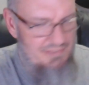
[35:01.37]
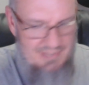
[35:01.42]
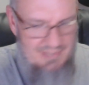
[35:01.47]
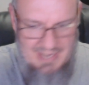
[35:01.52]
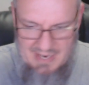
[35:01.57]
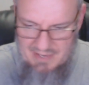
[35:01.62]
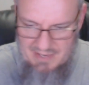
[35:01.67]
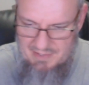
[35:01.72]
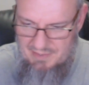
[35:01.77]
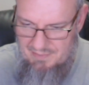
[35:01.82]

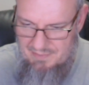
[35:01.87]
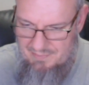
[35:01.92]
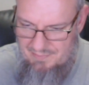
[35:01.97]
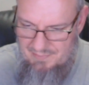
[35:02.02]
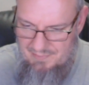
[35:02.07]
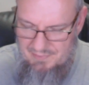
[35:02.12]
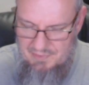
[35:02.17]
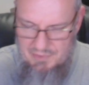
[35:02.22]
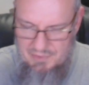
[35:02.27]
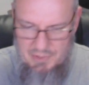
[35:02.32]
out of
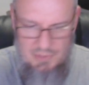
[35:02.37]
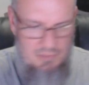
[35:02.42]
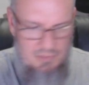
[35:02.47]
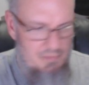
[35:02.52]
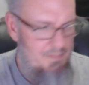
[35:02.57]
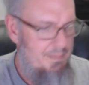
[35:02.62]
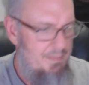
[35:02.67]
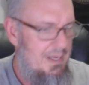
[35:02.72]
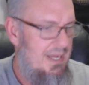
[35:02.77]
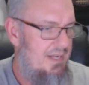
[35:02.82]
2
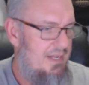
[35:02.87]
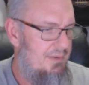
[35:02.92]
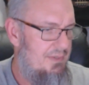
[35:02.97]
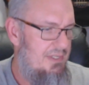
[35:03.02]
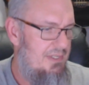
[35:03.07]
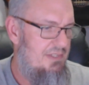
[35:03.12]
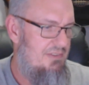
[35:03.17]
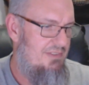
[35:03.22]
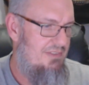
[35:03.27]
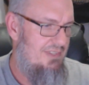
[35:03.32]

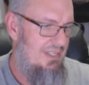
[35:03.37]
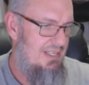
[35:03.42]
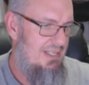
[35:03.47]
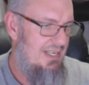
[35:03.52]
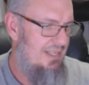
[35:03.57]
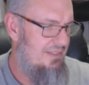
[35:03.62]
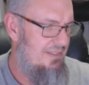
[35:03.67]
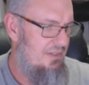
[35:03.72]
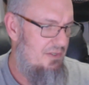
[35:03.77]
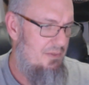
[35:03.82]
batteries, and I
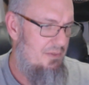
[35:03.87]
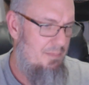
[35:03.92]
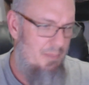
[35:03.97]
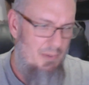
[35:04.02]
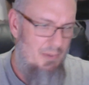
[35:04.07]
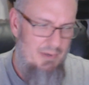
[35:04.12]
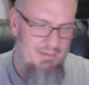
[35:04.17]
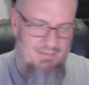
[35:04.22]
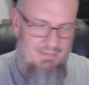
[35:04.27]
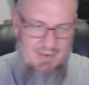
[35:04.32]
do
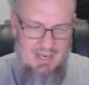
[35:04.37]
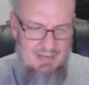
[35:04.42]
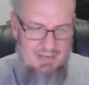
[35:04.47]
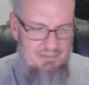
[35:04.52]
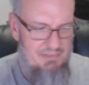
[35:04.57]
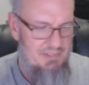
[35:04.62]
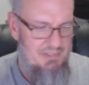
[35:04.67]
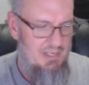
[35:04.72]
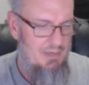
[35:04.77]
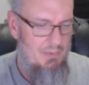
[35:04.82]
0.5
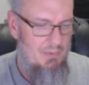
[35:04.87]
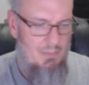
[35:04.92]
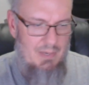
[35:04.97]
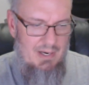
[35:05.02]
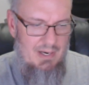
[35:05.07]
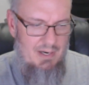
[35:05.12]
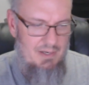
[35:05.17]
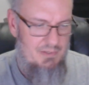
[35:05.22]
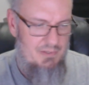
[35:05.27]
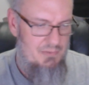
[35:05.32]
single
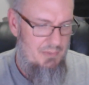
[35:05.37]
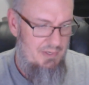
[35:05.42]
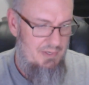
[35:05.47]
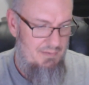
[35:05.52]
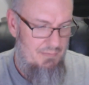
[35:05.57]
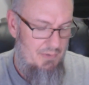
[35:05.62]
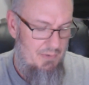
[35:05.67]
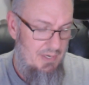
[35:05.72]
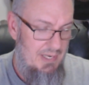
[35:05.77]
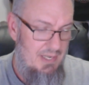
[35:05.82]
wire
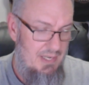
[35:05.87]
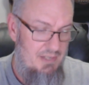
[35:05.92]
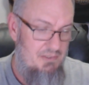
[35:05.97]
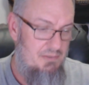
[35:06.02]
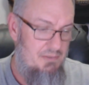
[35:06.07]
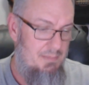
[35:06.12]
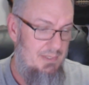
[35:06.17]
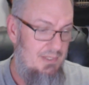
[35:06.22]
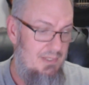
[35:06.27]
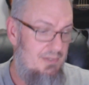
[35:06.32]
24
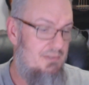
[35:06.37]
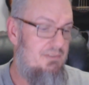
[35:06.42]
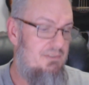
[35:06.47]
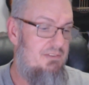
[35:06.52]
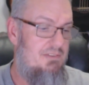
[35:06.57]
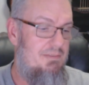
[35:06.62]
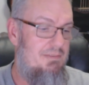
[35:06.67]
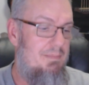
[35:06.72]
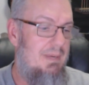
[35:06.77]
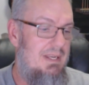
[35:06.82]
gauge builds
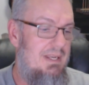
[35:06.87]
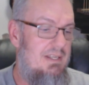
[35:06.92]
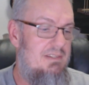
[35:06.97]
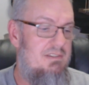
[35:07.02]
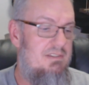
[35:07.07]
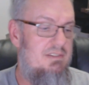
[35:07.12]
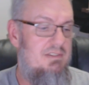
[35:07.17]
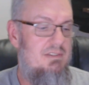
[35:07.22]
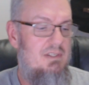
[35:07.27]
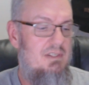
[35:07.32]

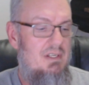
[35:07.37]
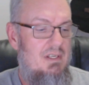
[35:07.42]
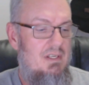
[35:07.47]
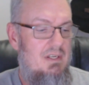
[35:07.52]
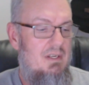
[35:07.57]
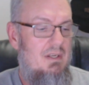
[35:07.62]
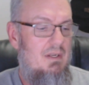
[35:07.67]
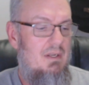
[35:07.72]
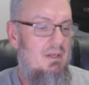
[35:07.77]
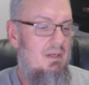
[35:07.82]
spaced,
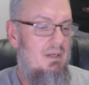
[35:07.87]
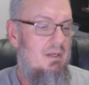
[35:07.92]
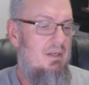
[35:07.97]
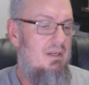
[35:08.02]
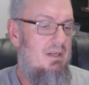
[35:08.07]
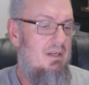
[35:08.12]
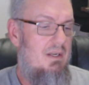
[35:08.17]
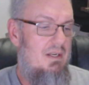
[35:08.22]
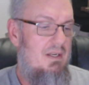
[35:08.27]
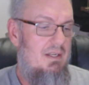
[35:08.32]

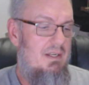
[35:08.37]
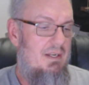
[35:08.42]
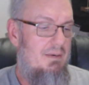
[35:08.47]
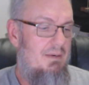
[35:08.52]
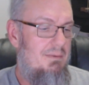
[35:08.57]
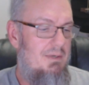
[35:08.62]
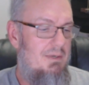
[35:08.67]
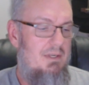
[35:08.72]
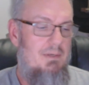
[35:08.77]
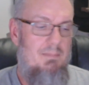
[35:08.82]
and I
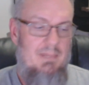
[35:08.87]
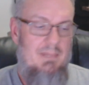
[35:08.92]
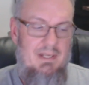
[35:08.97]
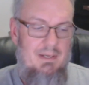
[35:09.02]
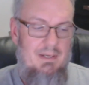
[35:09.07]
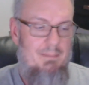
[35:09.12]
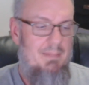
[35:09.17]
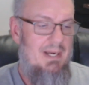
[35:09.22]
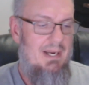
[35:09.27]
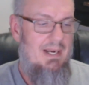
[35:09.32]
run them at
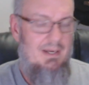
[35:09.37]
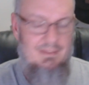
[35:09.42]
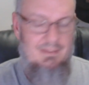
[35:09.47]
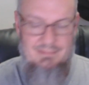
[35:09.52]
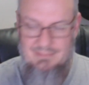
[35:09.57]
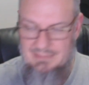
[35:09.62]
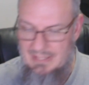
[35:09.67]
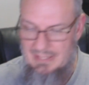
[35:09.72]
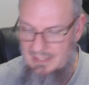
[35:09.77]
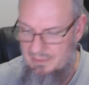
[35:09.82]
about
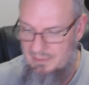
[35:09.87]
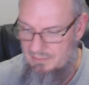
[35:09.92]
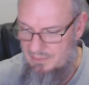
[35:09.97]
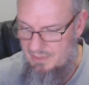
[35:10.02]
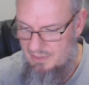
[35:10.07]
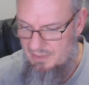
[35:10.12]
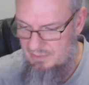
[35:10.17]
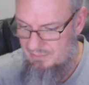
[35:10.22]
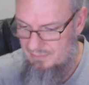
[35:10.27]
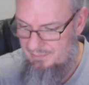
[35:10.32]
I don't
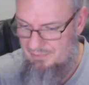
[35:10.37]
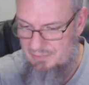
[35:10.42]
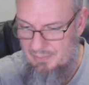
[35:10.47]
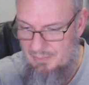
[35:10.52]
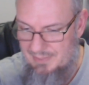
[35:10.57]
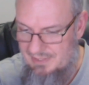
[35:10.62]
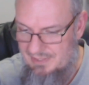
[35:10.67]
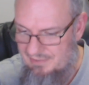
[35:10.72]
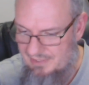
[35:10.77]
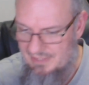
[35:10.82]
know,
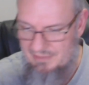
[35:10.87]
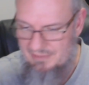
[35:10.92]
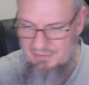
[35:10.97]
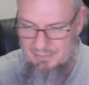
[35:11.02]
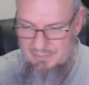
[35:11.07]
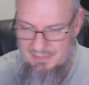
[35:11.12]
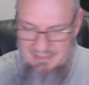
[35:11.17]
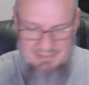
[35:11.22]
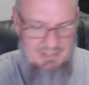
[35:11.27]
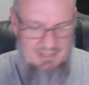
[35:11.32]
26,
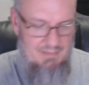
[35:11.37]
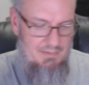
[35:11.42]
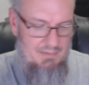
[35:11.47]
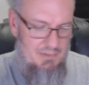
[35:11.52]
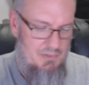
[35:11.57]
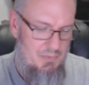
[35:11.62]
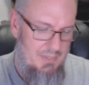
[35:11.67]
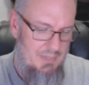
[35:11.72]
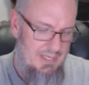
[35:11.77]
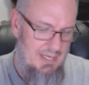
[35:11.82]
27,
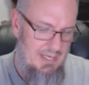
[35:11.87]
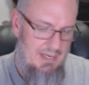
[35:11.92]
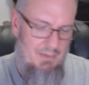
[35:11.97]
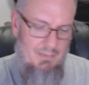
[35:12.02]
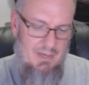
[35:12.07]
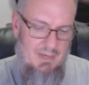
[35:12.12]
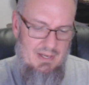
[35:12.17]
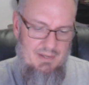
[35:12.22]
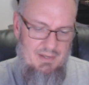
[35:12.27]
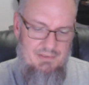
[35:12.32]
28
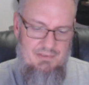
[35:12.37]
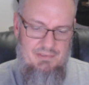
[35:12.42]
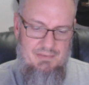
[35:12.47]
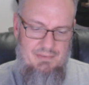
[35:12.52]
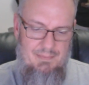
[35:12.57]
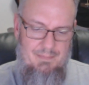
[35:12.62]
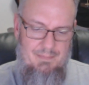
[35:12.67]
watts.